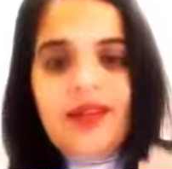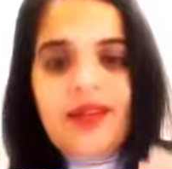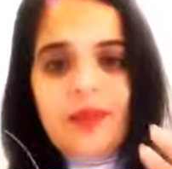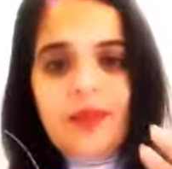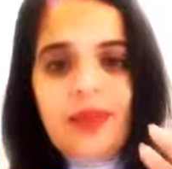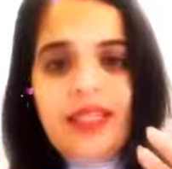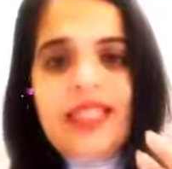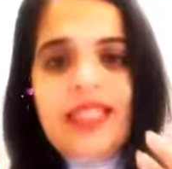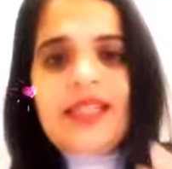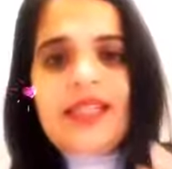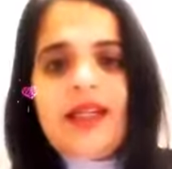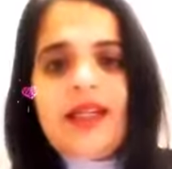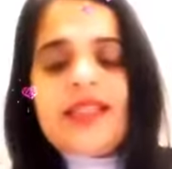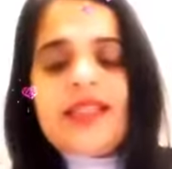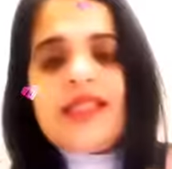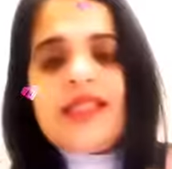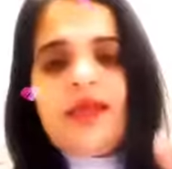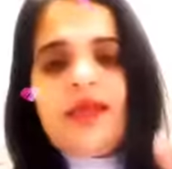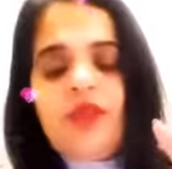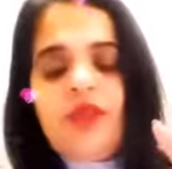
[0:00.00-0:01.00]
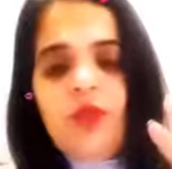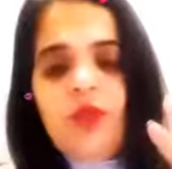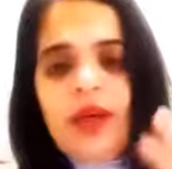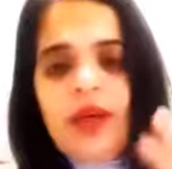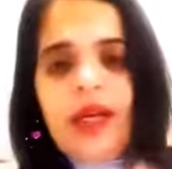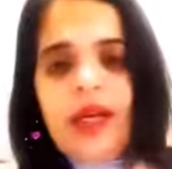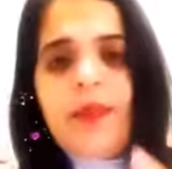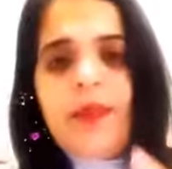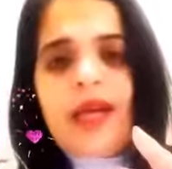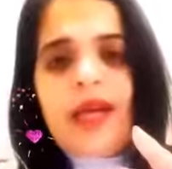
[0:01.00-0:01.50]
please understand from
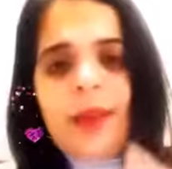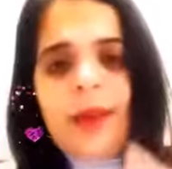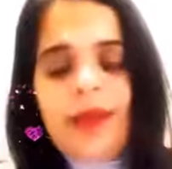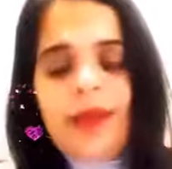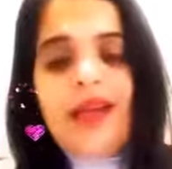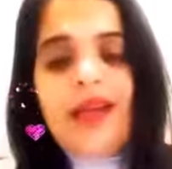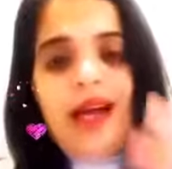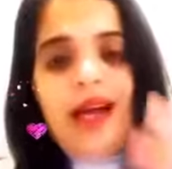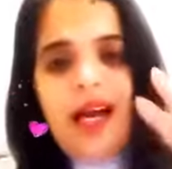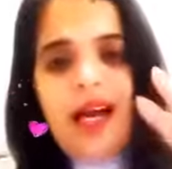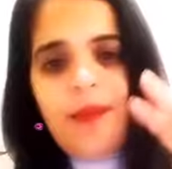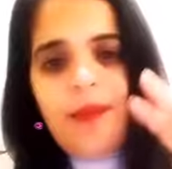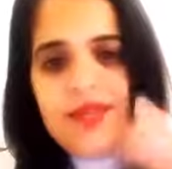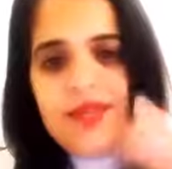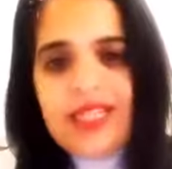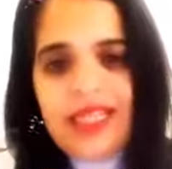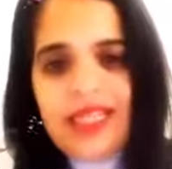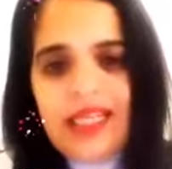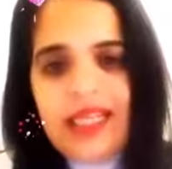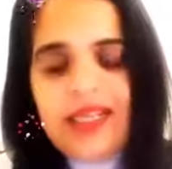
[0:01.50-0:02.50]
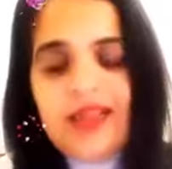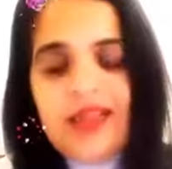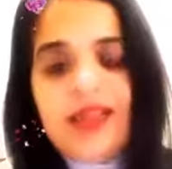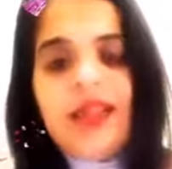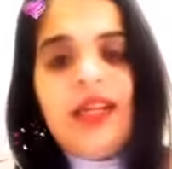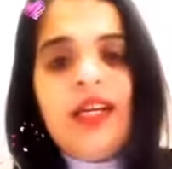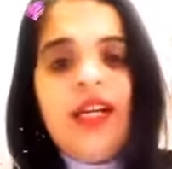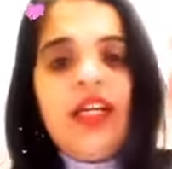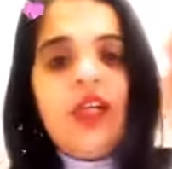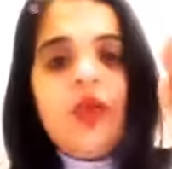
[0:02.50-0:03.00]
where i'm coming i'm saying
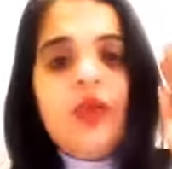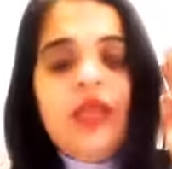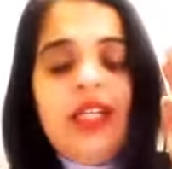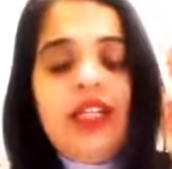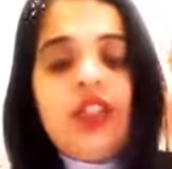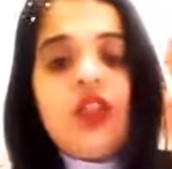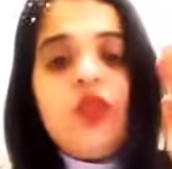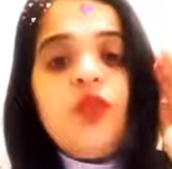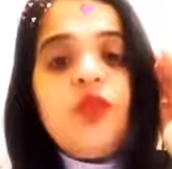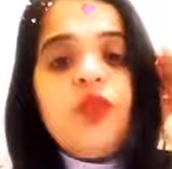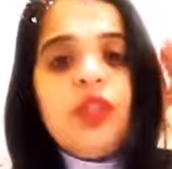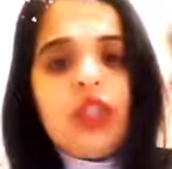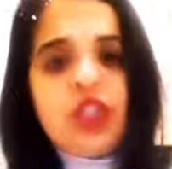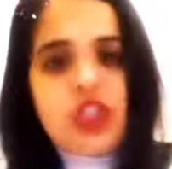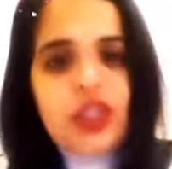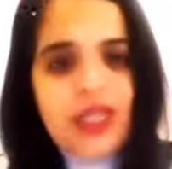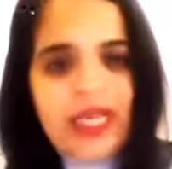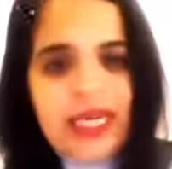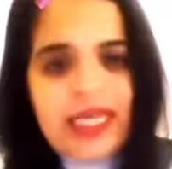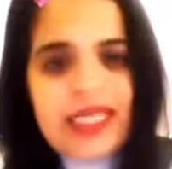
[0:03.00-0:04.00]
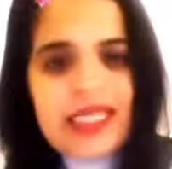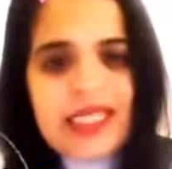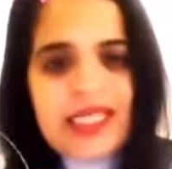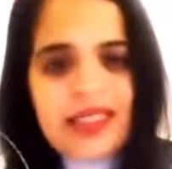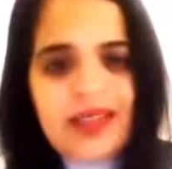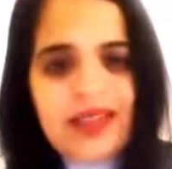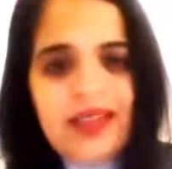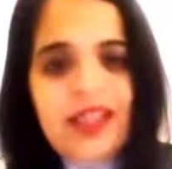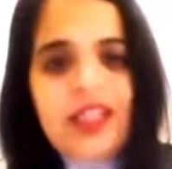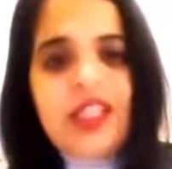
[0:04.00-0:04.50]
you need to
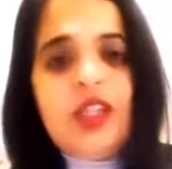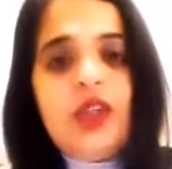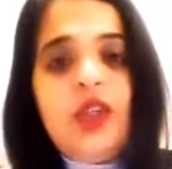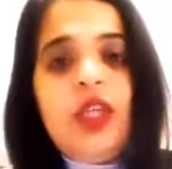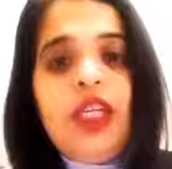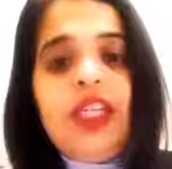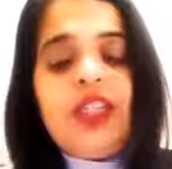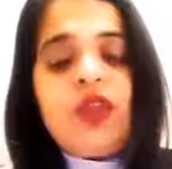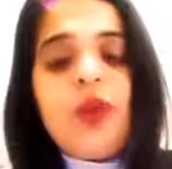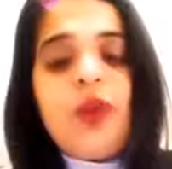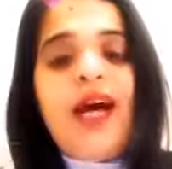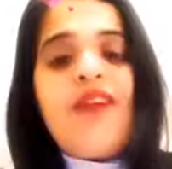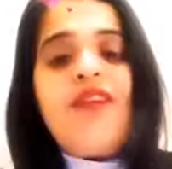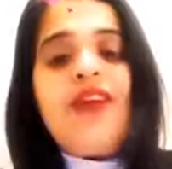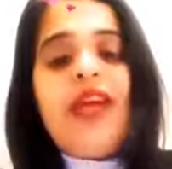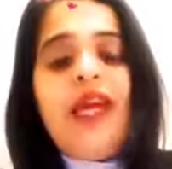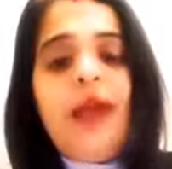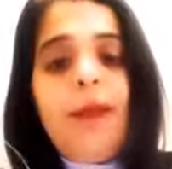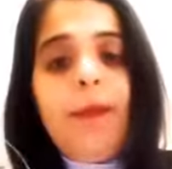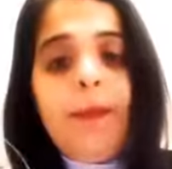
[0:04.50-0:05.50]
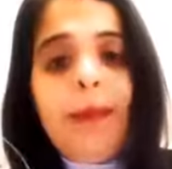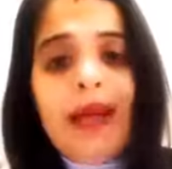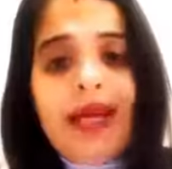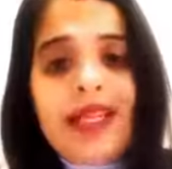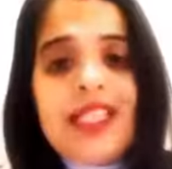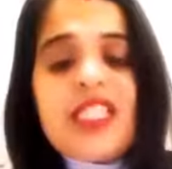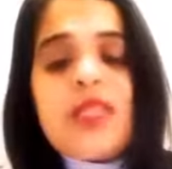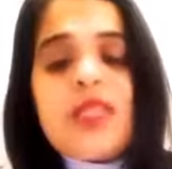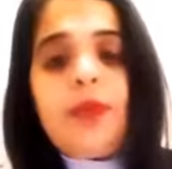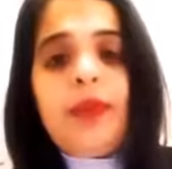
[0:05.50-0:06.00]
visualize you need to have
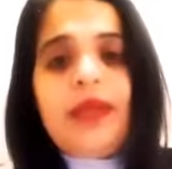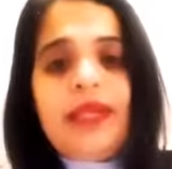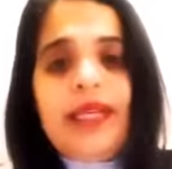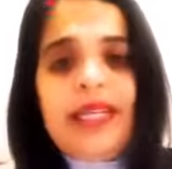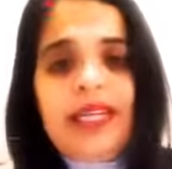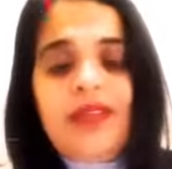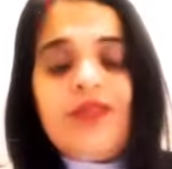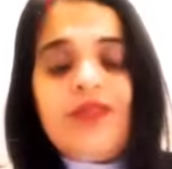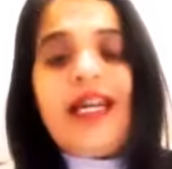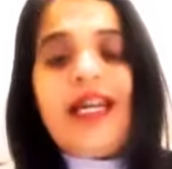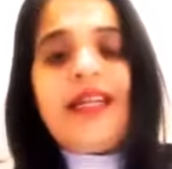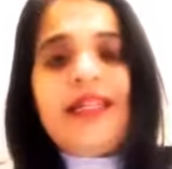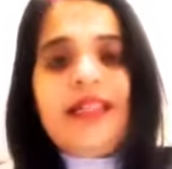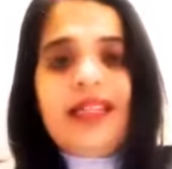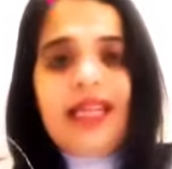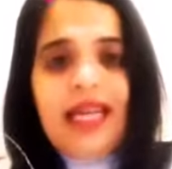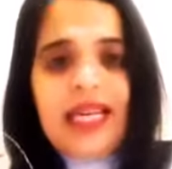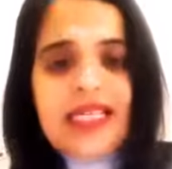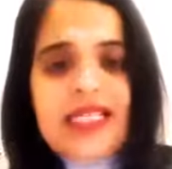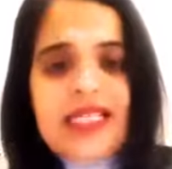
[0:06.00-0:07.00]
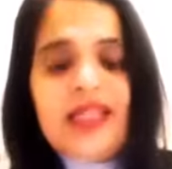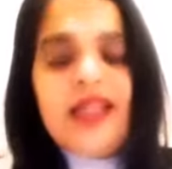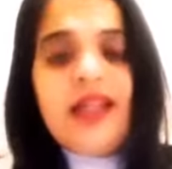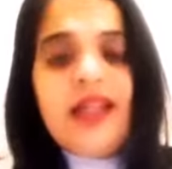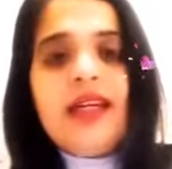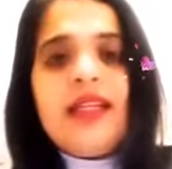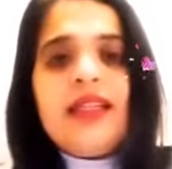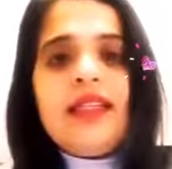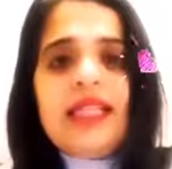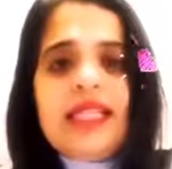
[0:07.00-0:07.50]
immense belief that yes,
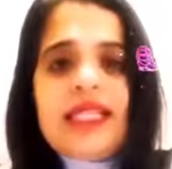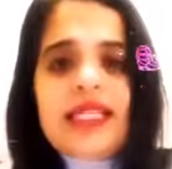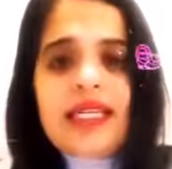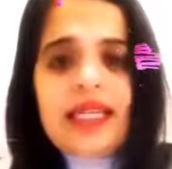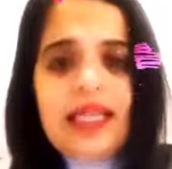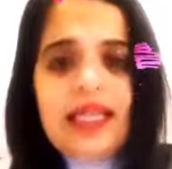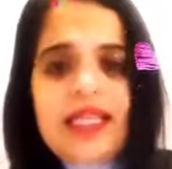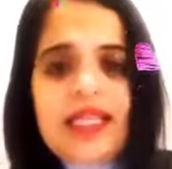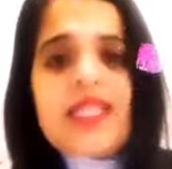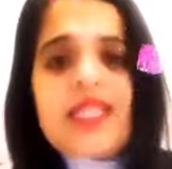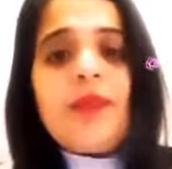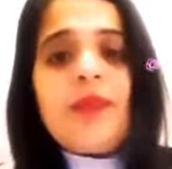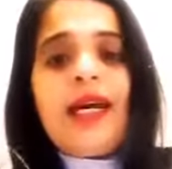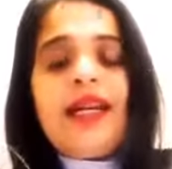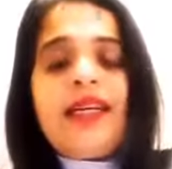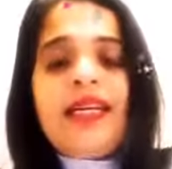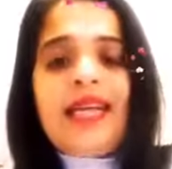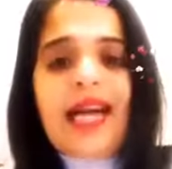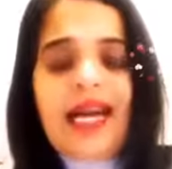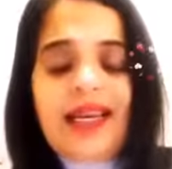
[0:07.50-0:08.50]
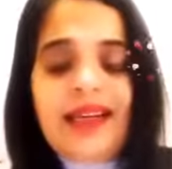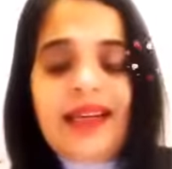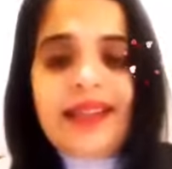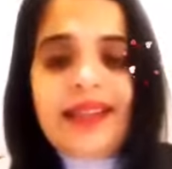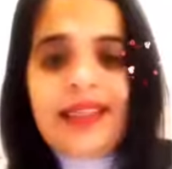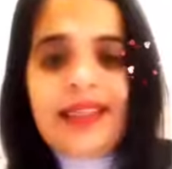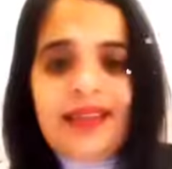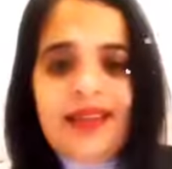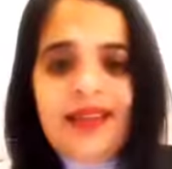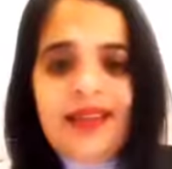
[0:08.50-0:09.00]
this is my
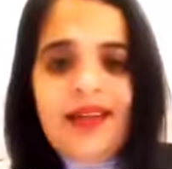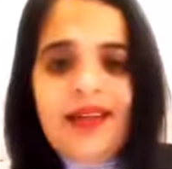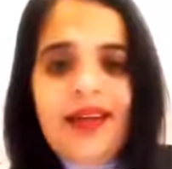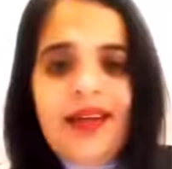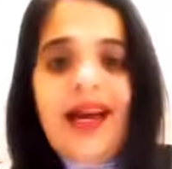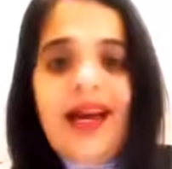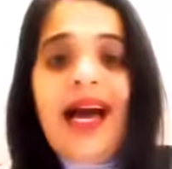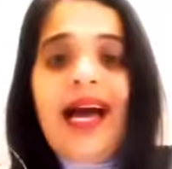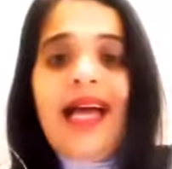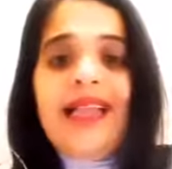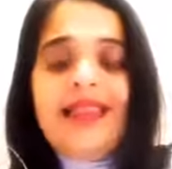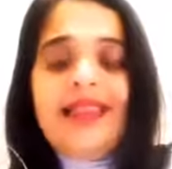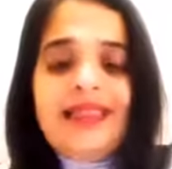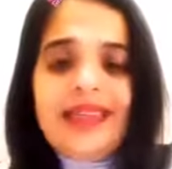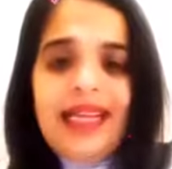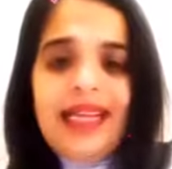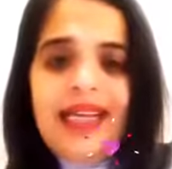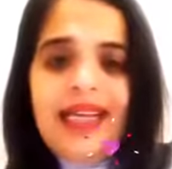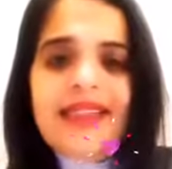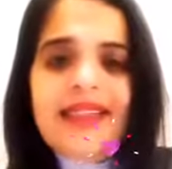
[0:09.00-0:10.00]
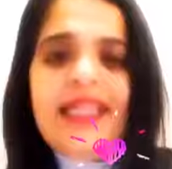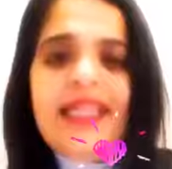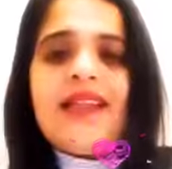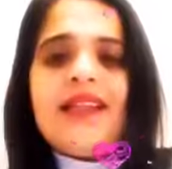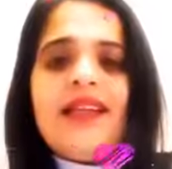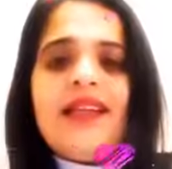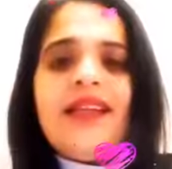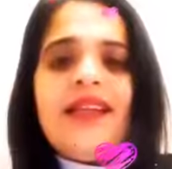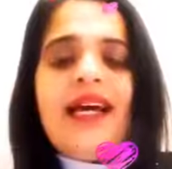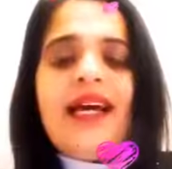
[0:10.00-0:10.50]
reality, and then take
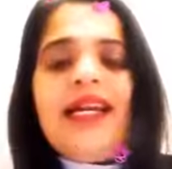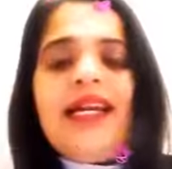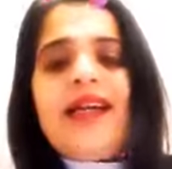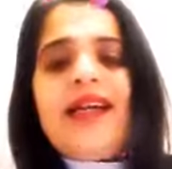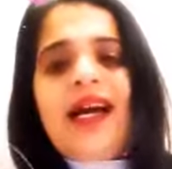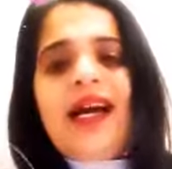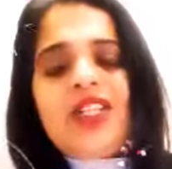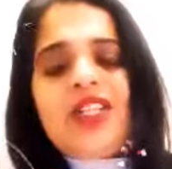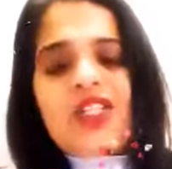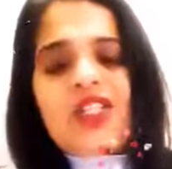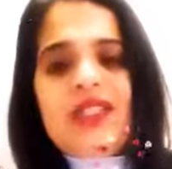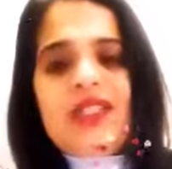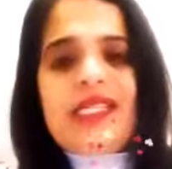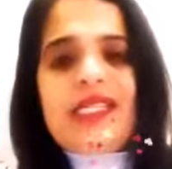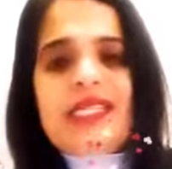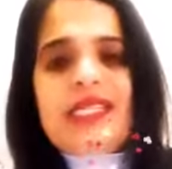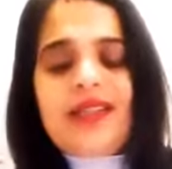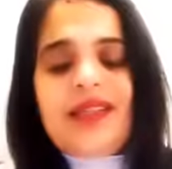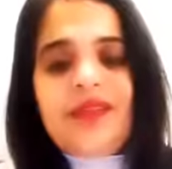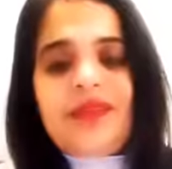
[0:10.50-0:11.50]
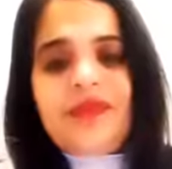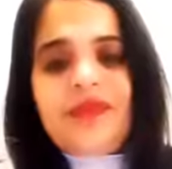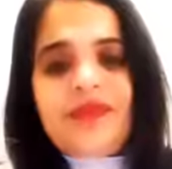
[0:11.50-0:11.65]
aligned actions.